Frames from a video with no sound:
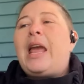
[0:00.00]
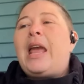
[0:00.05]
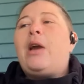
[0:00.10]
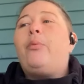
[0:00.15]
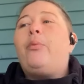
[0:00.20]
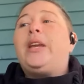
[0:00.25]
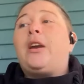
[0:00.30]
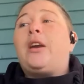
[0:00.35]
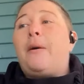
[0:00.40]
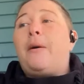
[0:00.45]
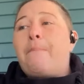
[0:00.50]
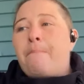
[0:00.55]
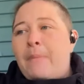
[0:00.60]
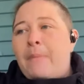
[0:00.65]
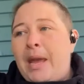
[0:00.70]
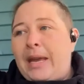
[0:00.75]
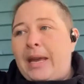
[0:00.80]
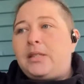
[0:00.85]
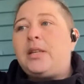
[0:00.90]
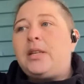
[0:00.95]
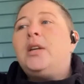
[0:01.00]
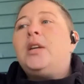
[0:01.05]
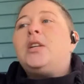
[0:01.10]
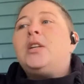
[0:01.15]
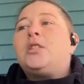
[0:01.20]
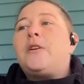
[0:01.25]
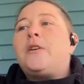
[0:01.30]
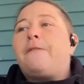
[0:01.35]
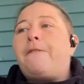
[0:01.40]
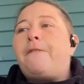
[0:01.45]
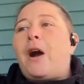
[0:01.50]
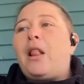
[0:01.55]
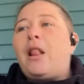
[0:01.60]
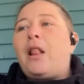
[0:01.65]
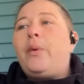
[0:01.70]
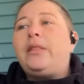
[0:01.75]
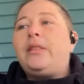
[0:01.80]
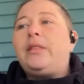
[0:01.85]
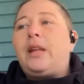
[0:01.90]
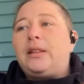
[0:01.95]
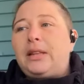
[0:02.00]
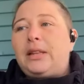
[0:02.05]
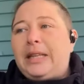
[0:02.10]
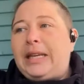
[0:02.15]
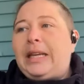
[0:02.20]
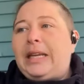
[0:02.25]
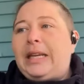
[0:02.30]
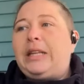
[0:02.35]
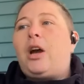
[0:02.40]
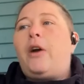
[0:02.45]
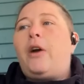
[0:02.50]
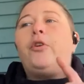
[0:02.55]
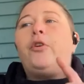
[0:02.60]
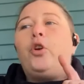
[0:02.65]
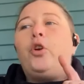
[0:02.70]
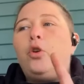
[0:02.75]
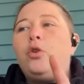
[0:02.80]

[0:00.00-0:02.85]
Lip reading: and we commit to following the lead of